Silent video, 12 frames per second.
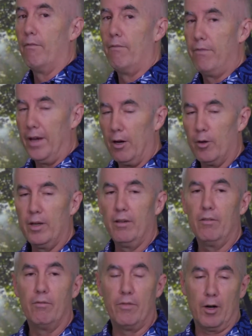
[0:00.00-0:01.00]
Very,
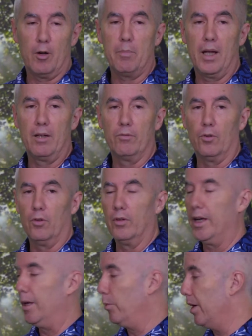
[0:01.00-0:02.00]
very painful,
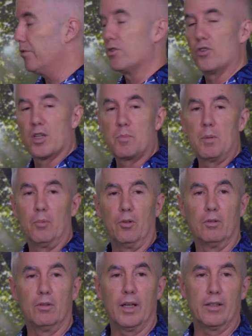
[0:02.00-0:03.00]
and we have to adjust
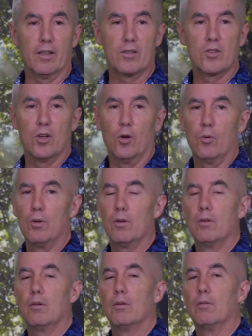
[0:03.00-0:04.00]
people like this. So
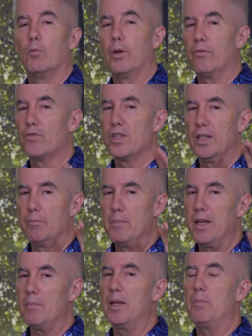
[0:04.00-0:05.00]
we've seen
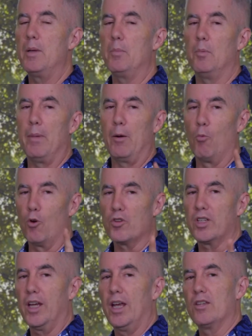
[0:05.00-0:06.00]
many, many people. My
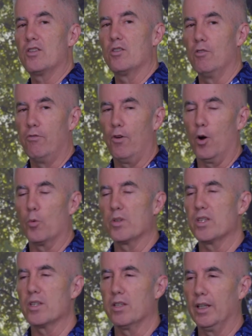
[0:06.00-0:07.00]
worst case so far
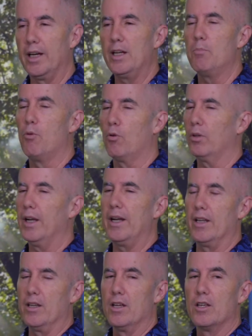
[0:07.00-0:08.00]
was this lady, poor
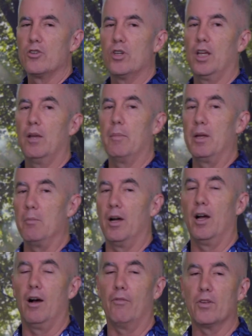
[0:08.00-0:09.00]
lady. She came into
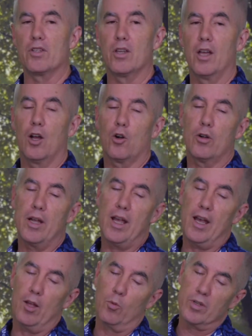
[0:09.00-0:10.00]
my office, her
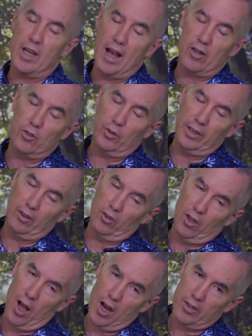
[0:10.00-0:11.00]
head was actually
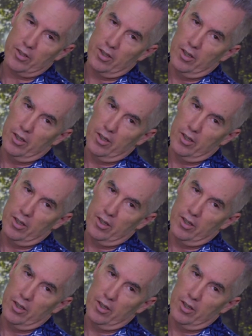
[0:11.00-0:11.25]
locked